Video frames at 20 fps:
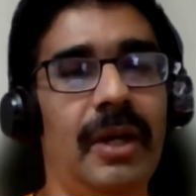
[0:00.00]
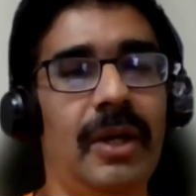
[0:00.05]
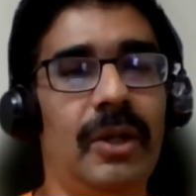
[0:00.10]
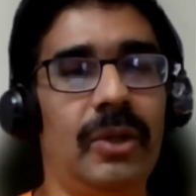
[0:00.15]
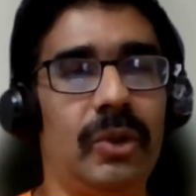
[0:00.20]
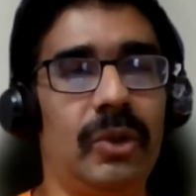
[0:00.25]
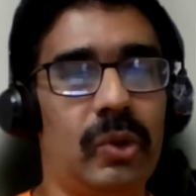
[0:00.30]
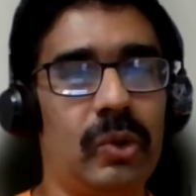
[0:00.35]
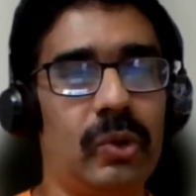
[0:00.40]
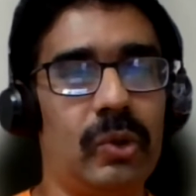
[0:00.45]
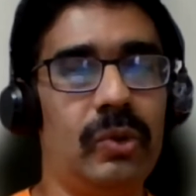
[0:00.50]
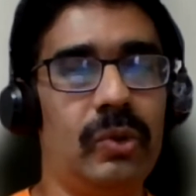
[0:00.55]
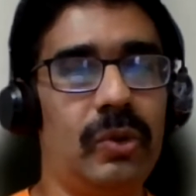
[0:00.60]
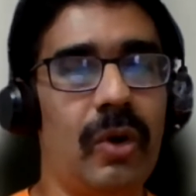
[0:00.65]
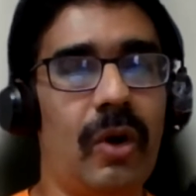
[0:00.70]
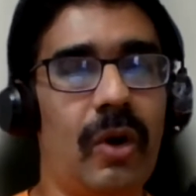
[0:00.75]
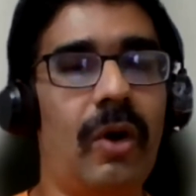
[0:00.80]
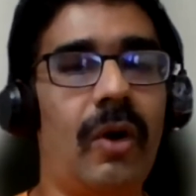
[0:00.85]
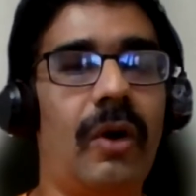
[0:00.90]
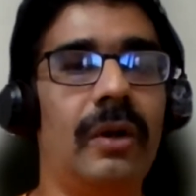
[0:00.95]
through
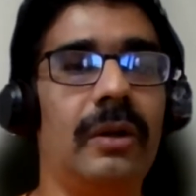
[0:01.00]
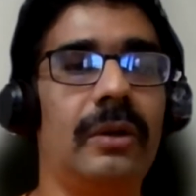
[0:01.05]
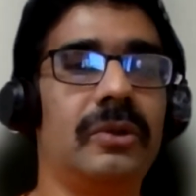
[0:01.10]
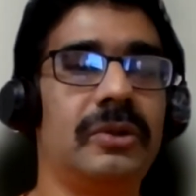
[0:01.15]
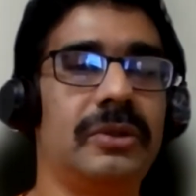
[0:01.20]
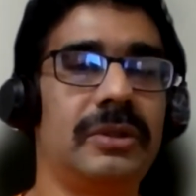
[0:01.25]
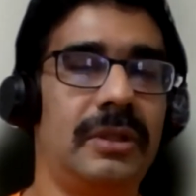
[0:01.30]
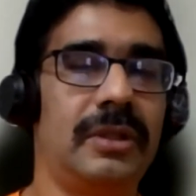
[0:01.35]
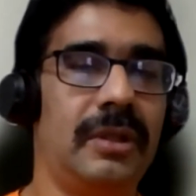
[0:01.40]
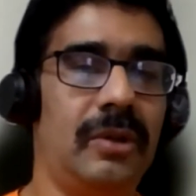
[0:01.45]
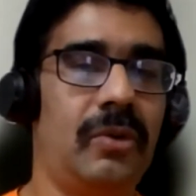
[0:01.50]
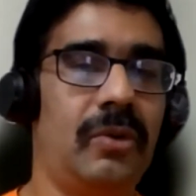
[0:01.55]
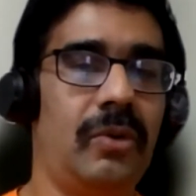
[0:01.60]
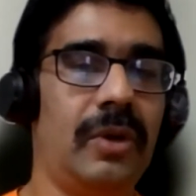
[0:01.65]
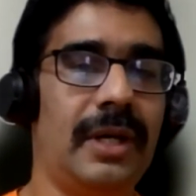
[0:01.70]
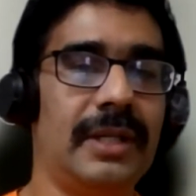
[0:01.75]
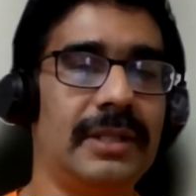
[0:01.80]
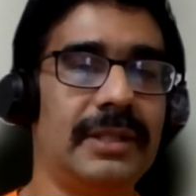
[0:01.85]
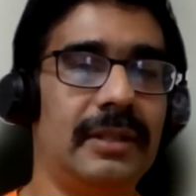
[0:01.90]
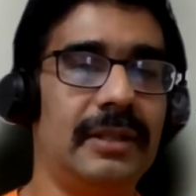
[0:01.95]
all those
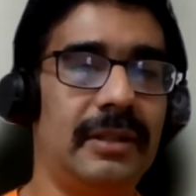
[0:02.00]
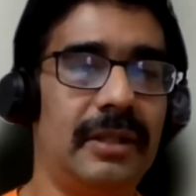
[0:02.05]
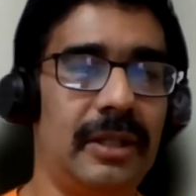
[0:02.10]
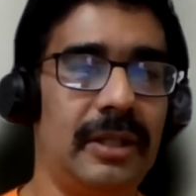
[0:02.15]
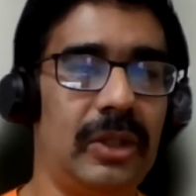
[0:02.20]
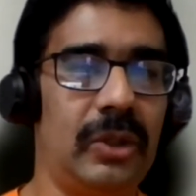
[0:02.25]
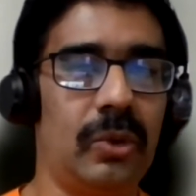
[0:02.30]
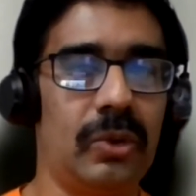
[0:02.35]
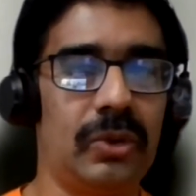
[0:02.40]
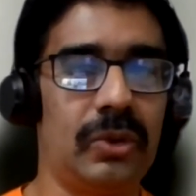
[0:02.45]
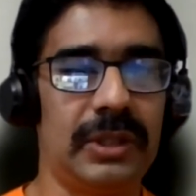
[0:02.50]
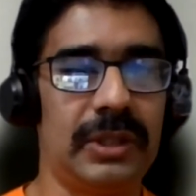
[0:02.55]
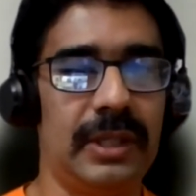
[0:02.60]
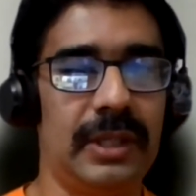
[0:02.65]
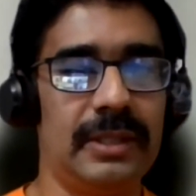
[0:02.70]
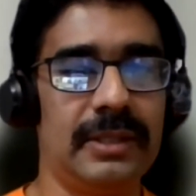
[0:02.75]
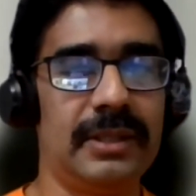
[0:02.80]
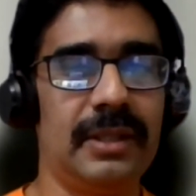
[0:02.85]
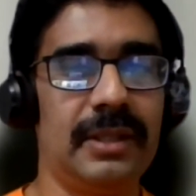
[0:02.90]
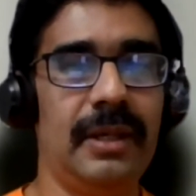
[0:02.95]
trigunas and three
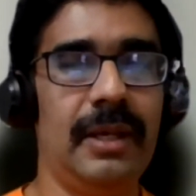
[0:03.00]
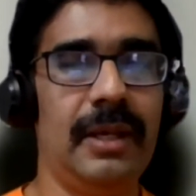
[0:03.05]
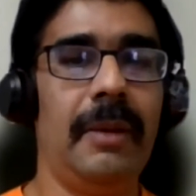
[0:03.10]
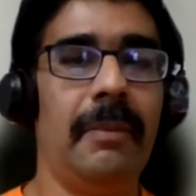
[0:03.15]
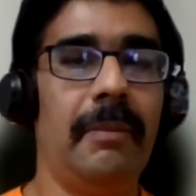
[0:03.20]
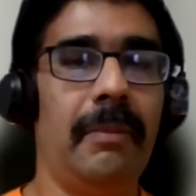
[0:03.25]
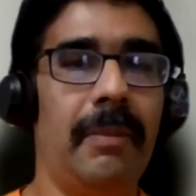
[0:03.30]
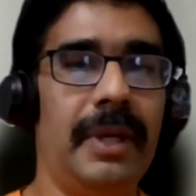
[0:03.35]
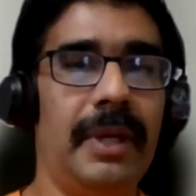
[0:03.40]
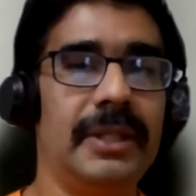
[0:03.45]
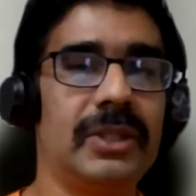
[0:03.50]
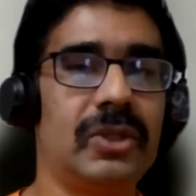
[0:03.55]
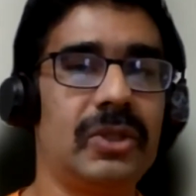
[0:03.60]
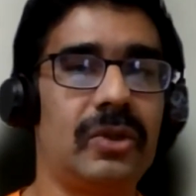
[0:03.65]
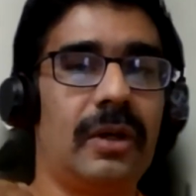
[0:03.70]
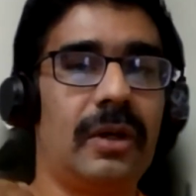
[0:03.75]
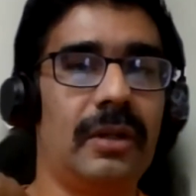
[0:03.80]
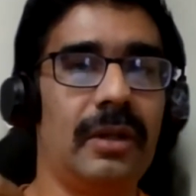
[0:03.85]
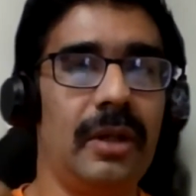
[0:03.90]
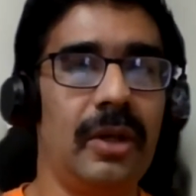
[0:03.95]
doshas based
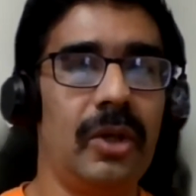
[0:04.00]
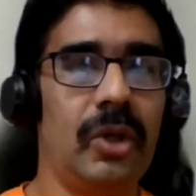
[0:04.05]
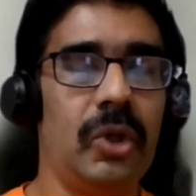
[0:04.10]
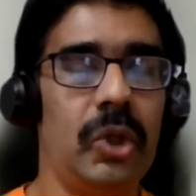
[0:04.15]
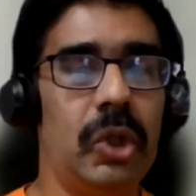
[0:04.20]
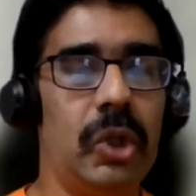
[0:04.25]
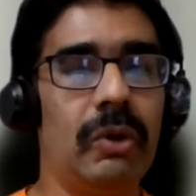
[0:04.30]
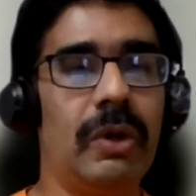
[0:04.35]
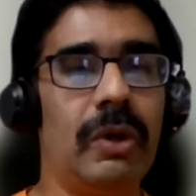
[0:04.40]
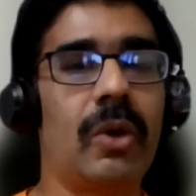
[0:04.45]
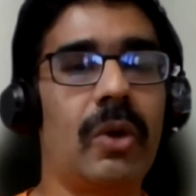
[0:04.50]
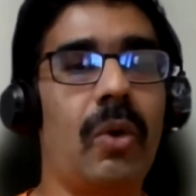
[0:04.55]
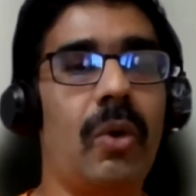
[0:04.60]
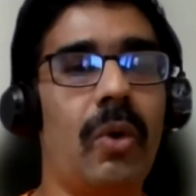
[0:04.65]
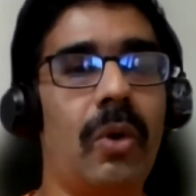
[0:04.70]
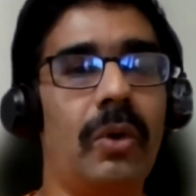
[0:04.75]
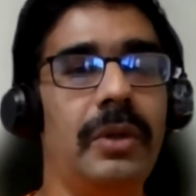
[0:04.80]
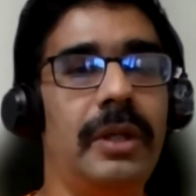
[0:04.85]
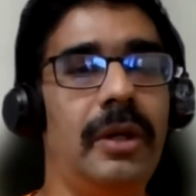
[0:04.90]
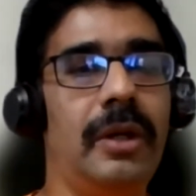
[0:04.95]
on your
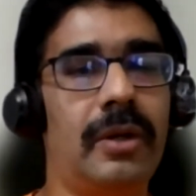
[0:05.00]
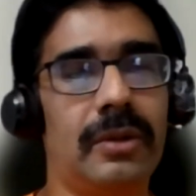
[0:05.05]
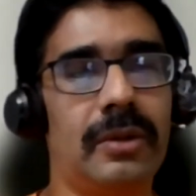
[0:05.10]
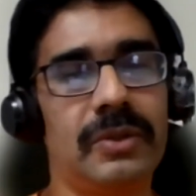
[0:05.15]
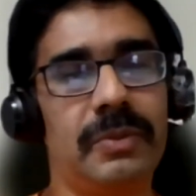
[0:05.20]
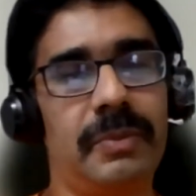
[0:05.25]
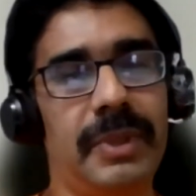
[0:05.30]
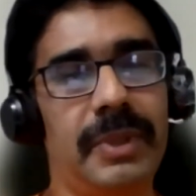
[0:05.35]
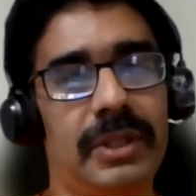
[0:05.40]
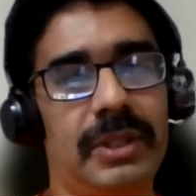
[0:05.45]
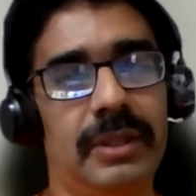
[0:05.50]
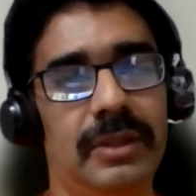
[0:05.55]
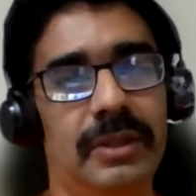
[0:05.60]
own introspection.